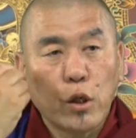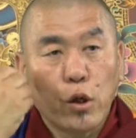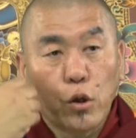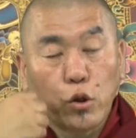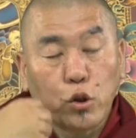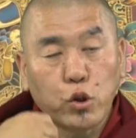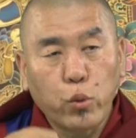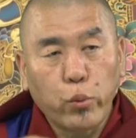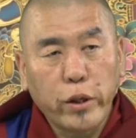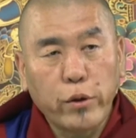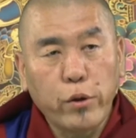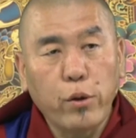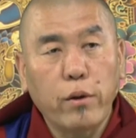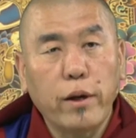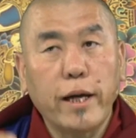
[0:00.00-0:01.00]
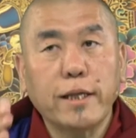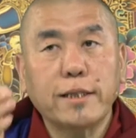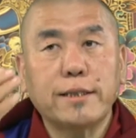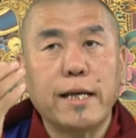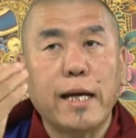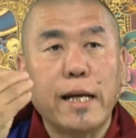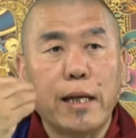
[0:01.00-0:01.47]
So when you're
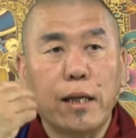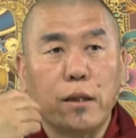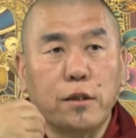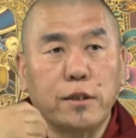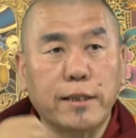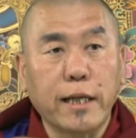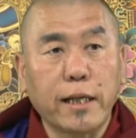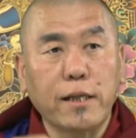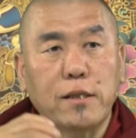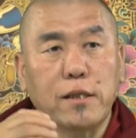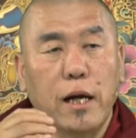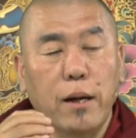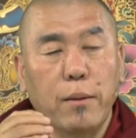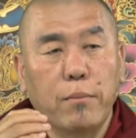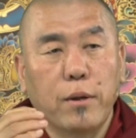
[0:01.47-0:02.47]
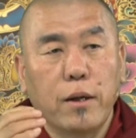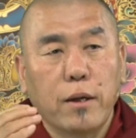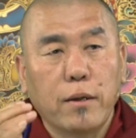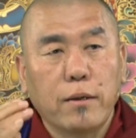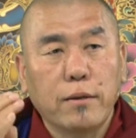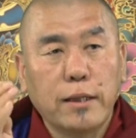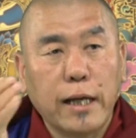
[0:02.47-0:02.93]
exhaling second time,
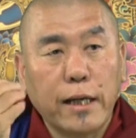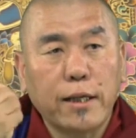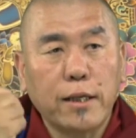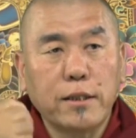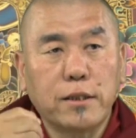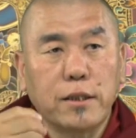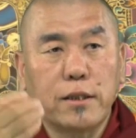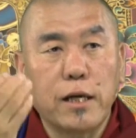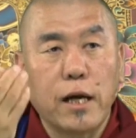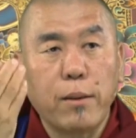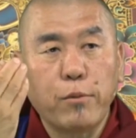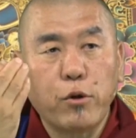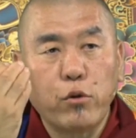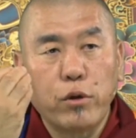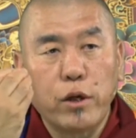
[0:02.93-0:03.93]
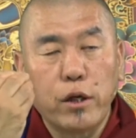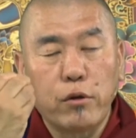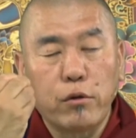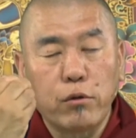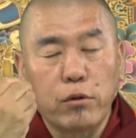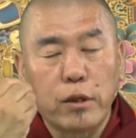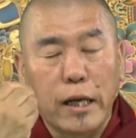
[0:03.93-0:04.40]
that is the time you need
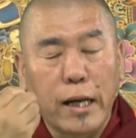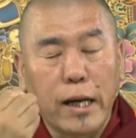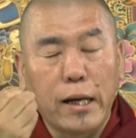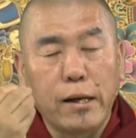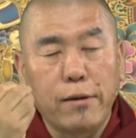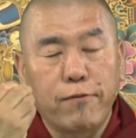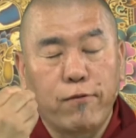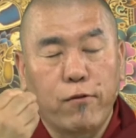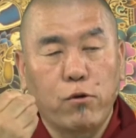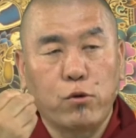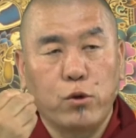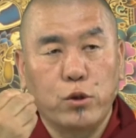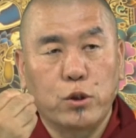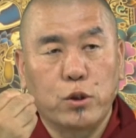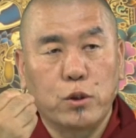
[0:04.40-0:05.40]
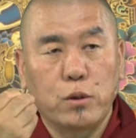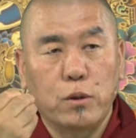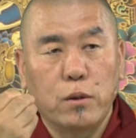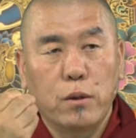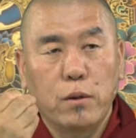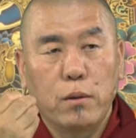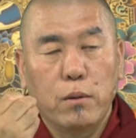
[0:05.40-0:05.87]
to clearly focus
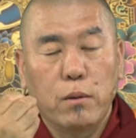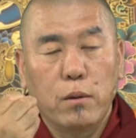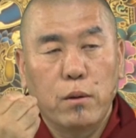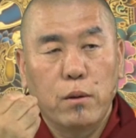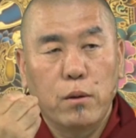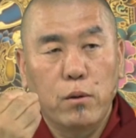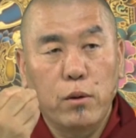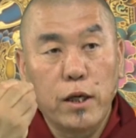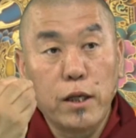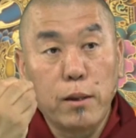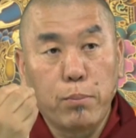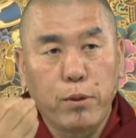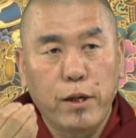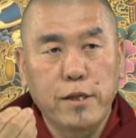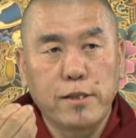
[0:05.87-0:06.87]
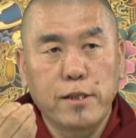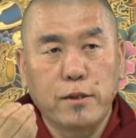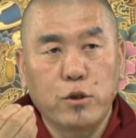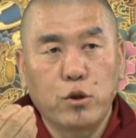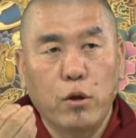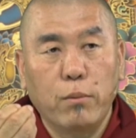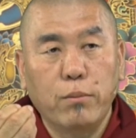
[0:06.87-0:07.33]
in the
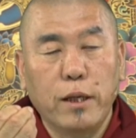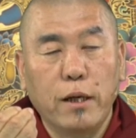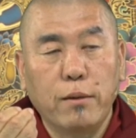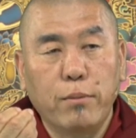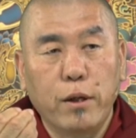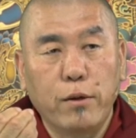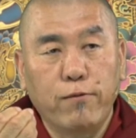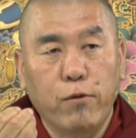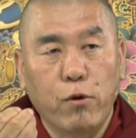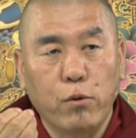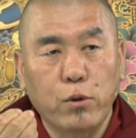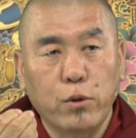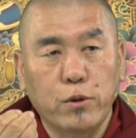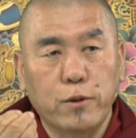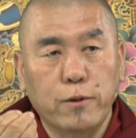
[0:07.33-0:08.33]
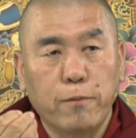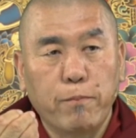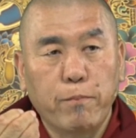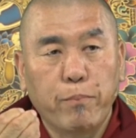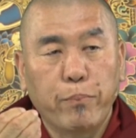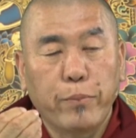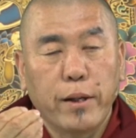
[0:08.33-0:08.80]
presence of that very focus,
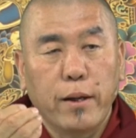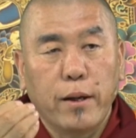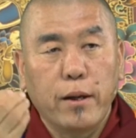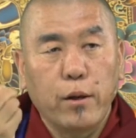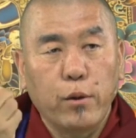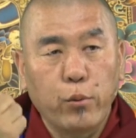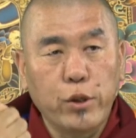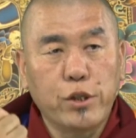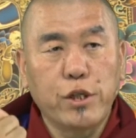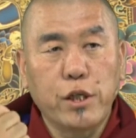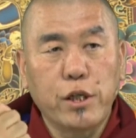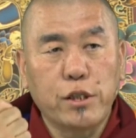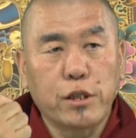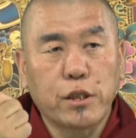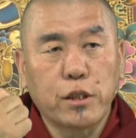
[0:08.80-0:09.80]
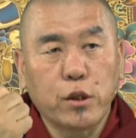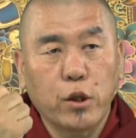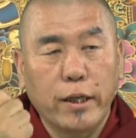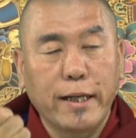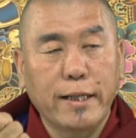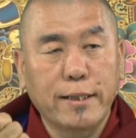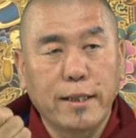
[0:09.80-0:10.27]
which is
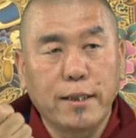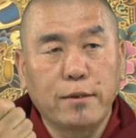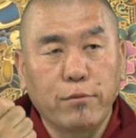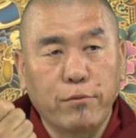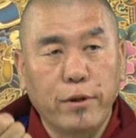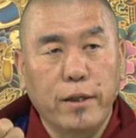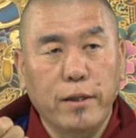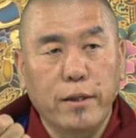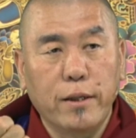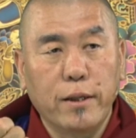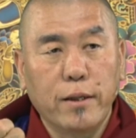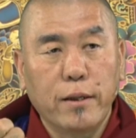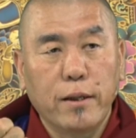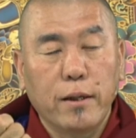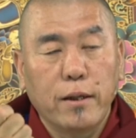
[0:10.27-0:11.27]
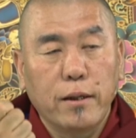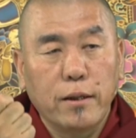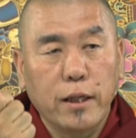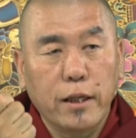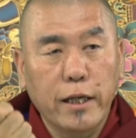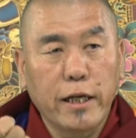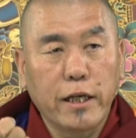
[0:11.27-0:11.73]
connected with the
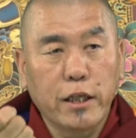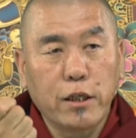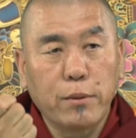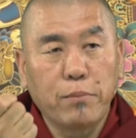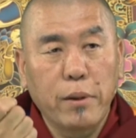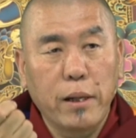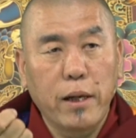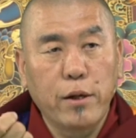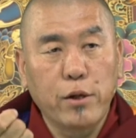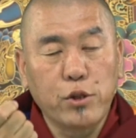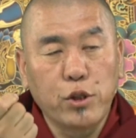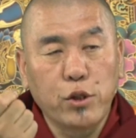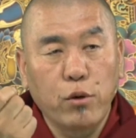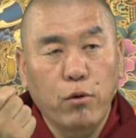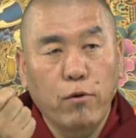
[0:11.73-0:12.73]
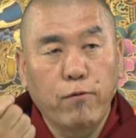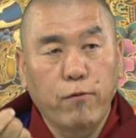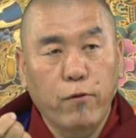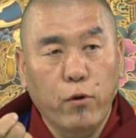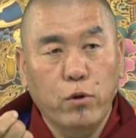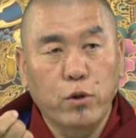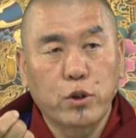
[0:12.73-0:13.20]
negative energy or
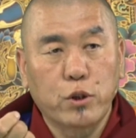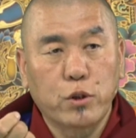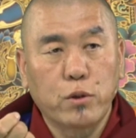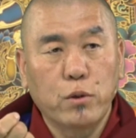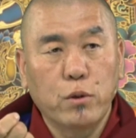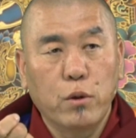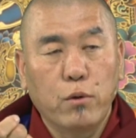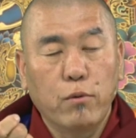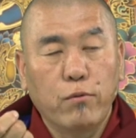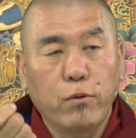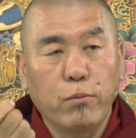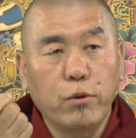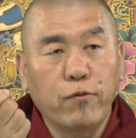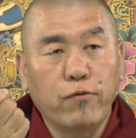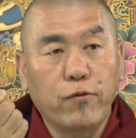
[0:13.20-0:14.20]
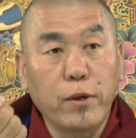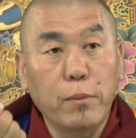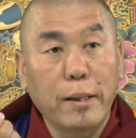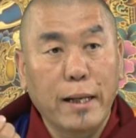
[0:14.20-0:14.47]
force from the female